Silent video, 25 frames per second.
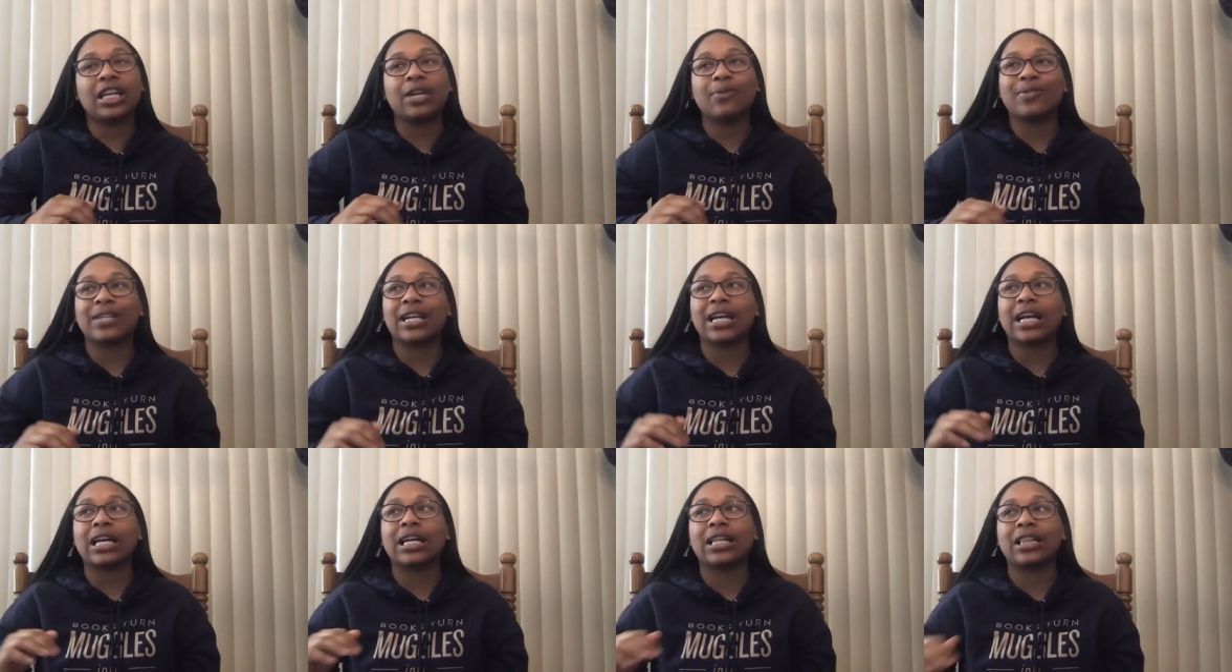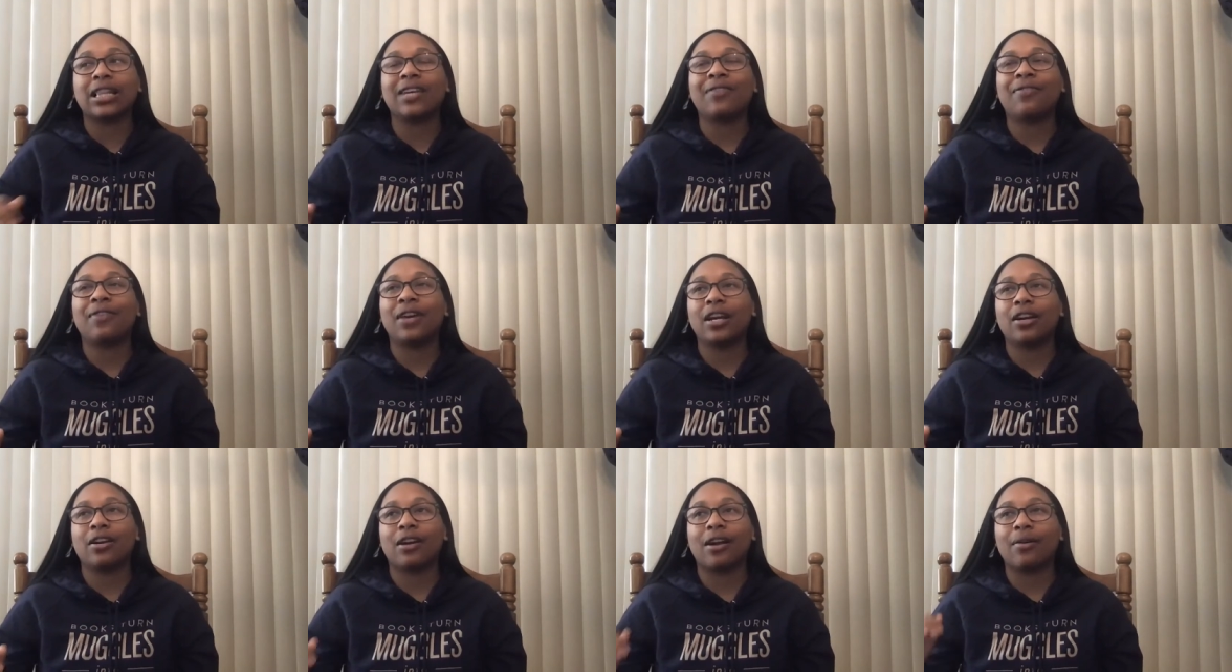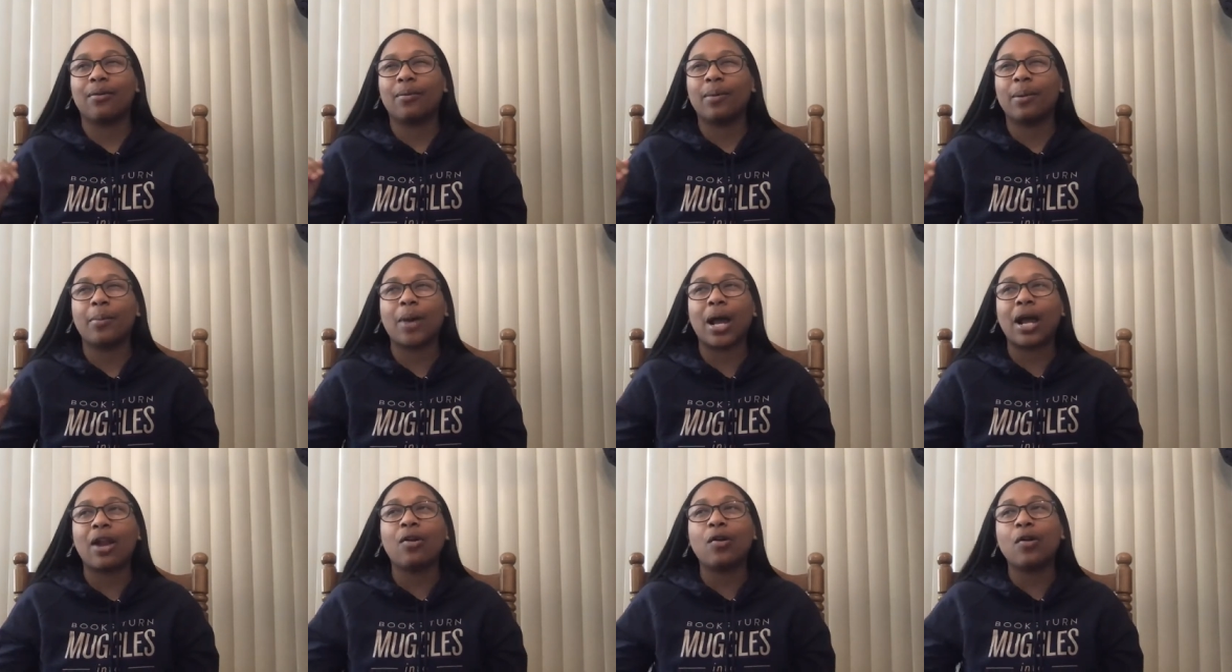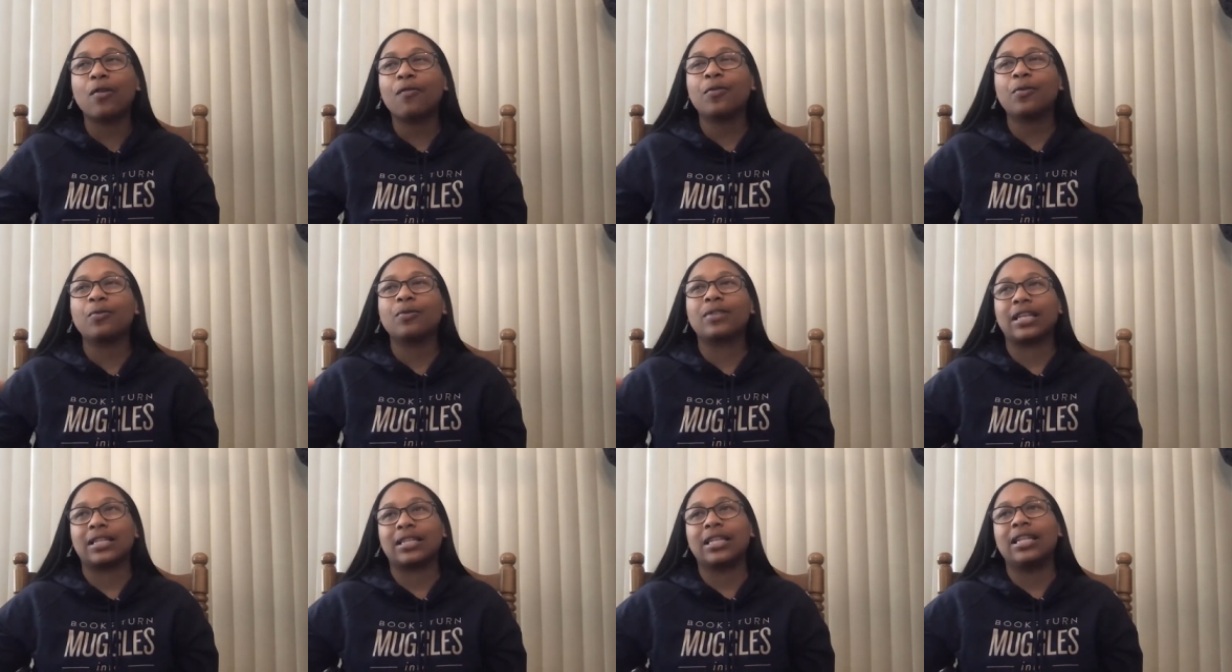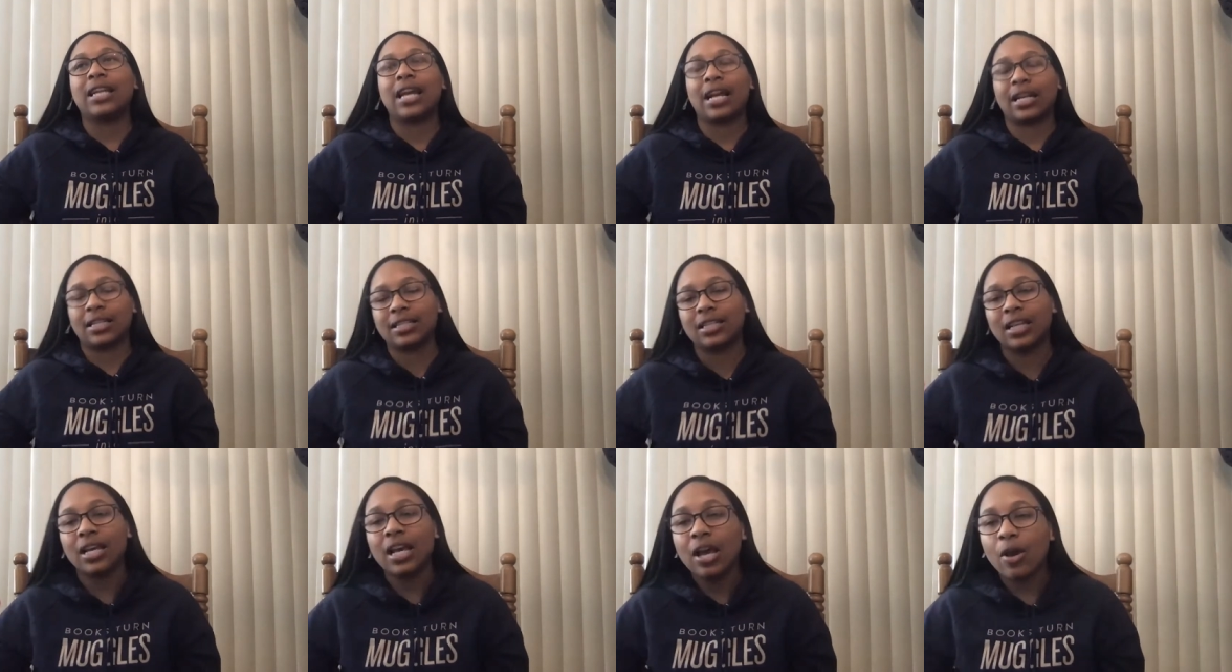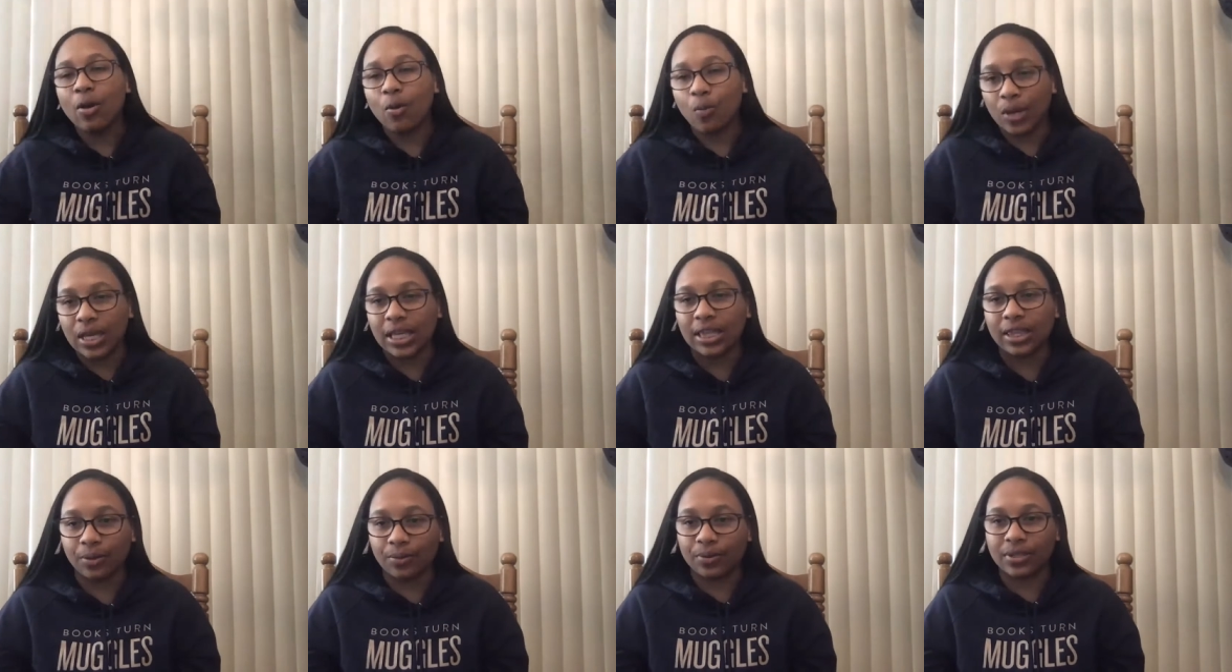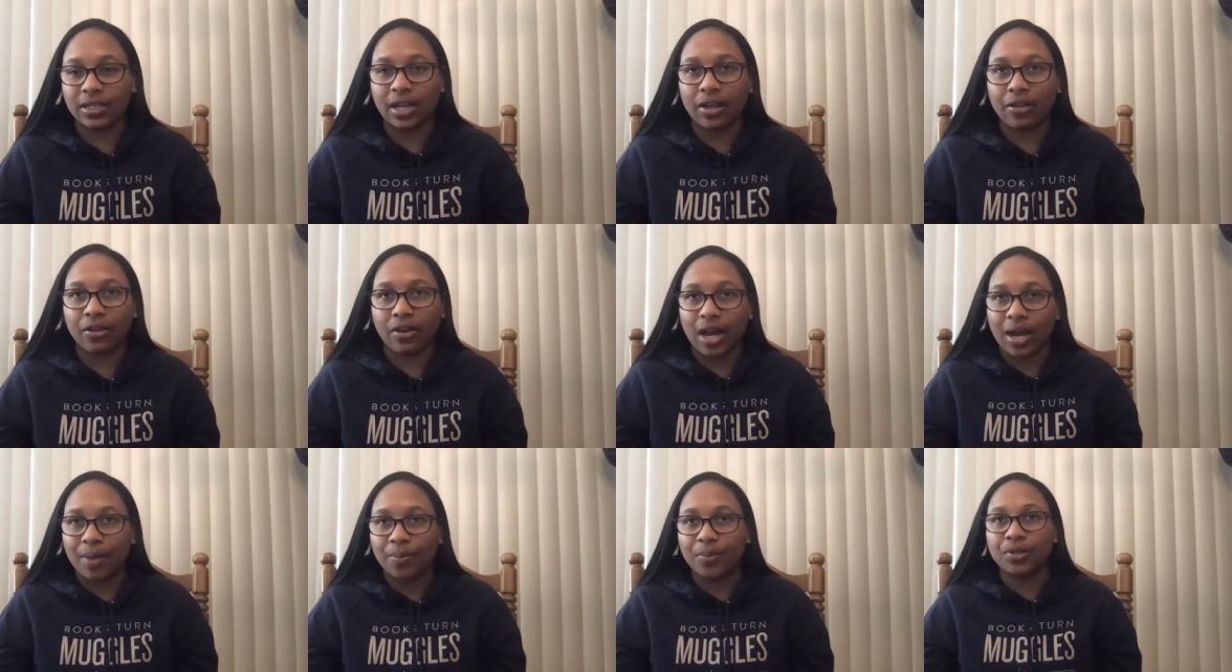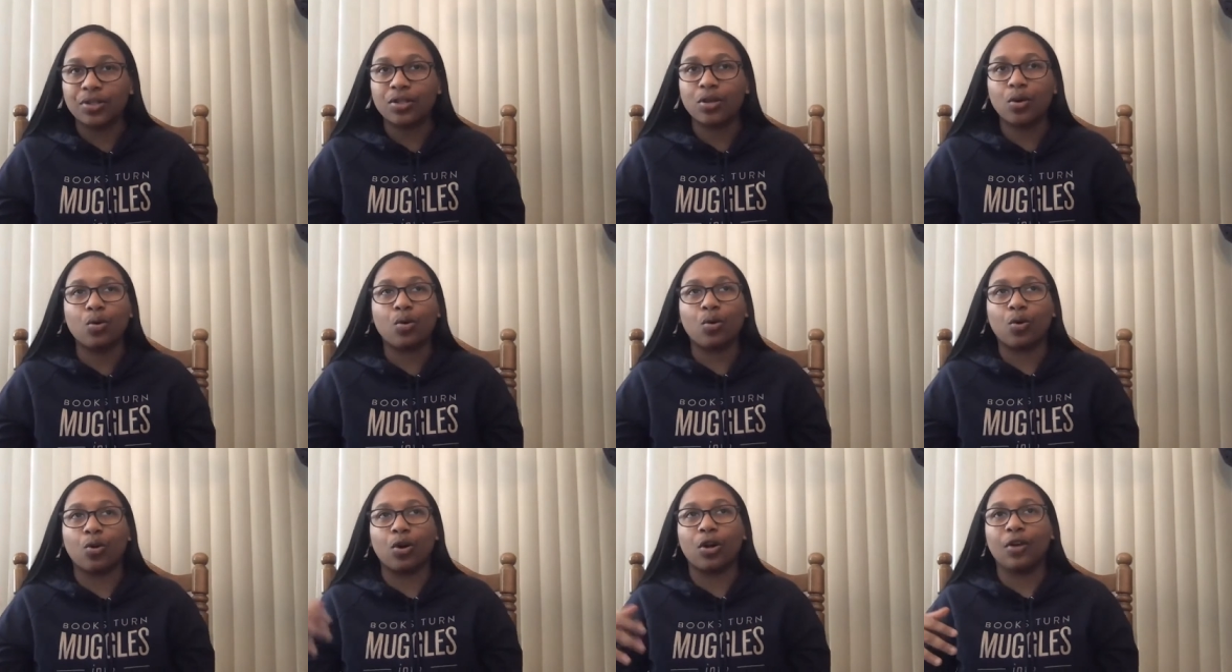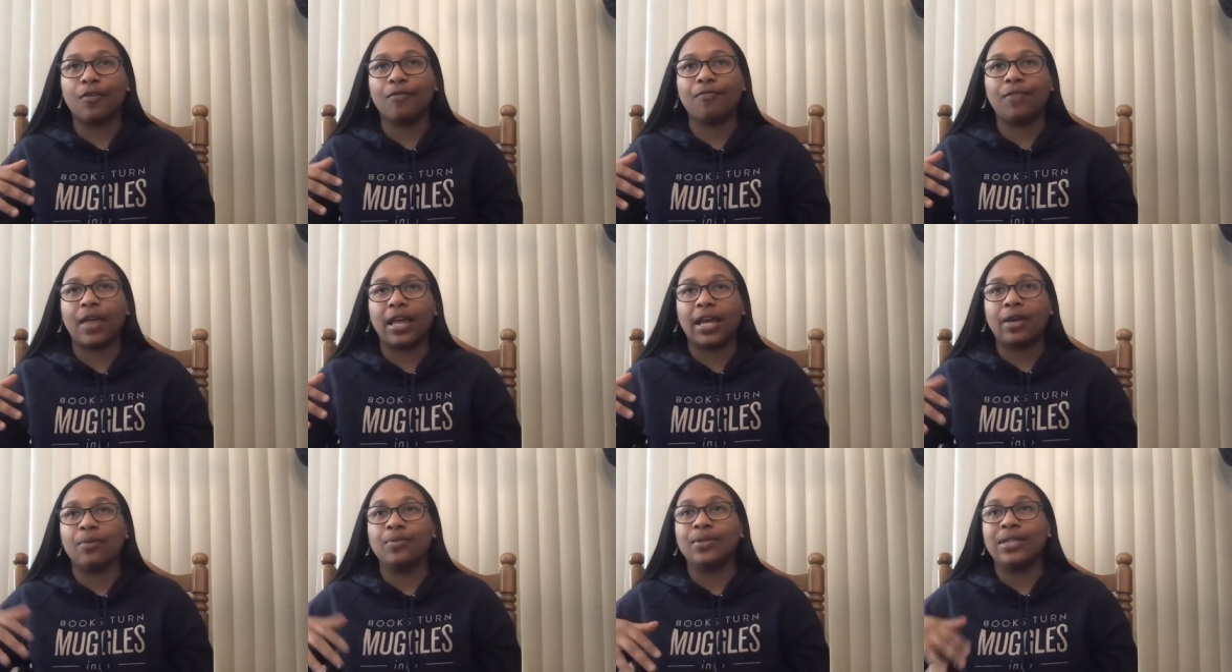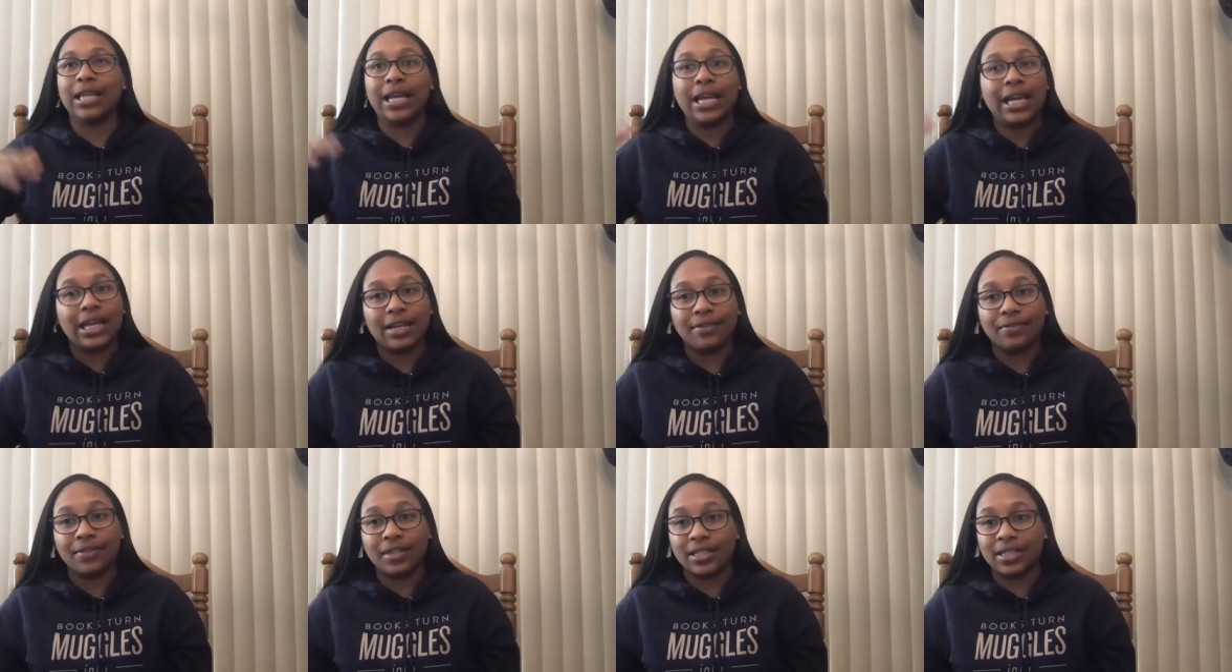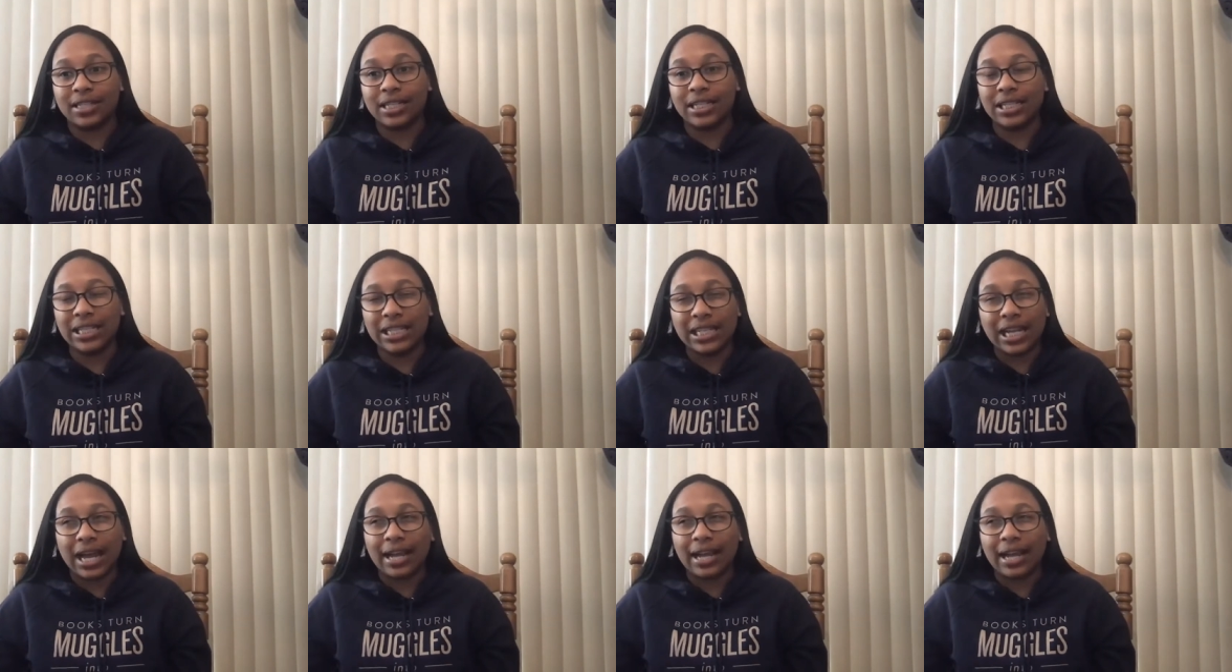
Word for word: It was like a cliffhanger. I remember. I don't know if it was like the next week there was another episode or like it was the end of the season.